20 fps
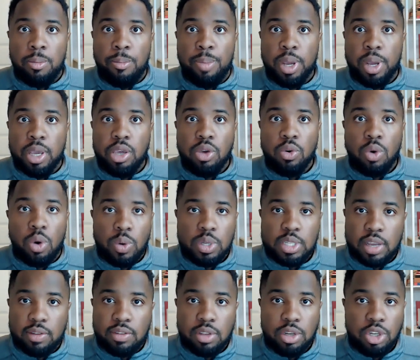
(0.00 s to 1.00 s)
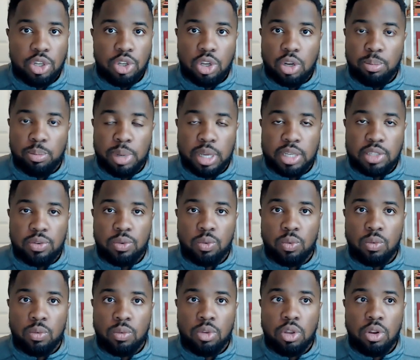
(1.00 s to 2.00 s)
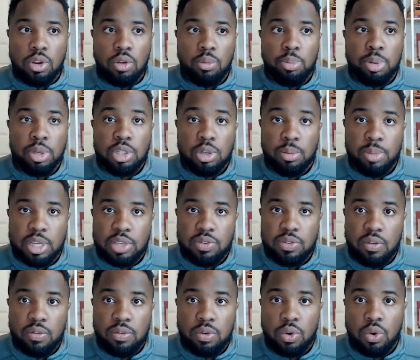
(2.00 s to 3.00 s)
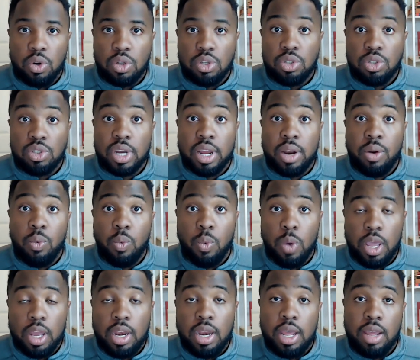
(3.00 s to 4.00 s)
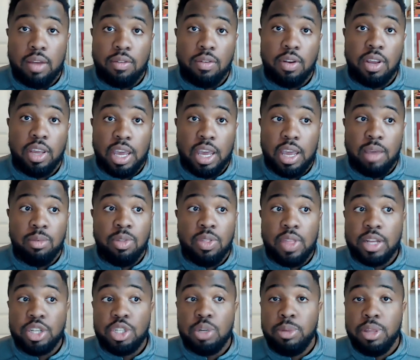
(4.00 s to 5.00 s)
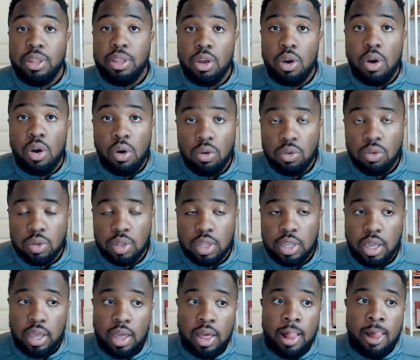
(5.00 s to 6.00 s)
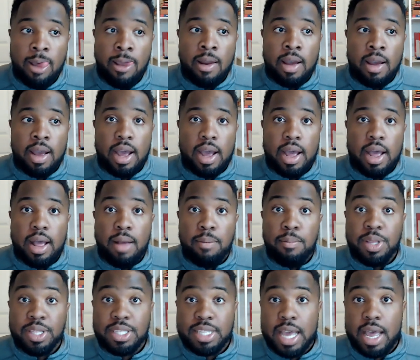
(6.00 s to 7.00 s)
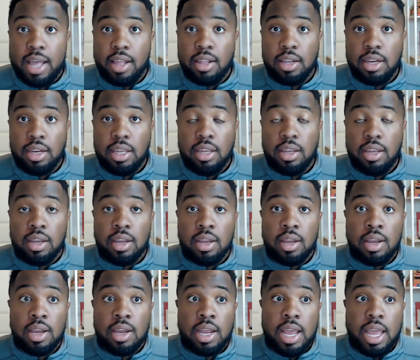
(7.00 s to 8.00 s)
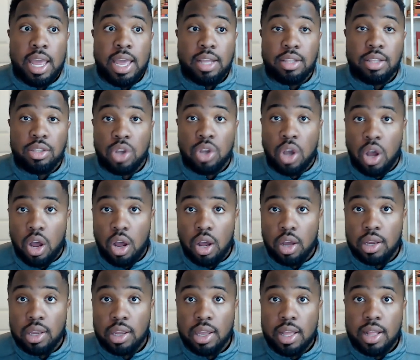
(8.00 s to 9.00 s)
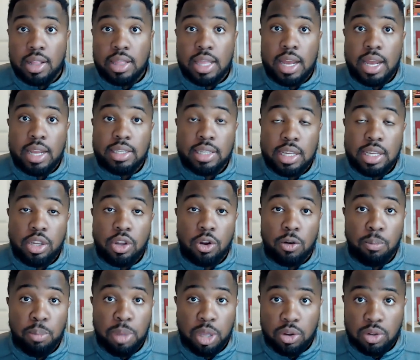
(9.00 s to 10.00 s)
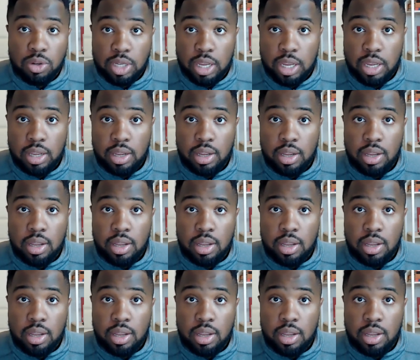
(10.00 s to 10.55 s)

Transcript: But you always have to do your best, you know, put your best foot forward to try to win every game. And that should be the only mentality and talk that is in your building.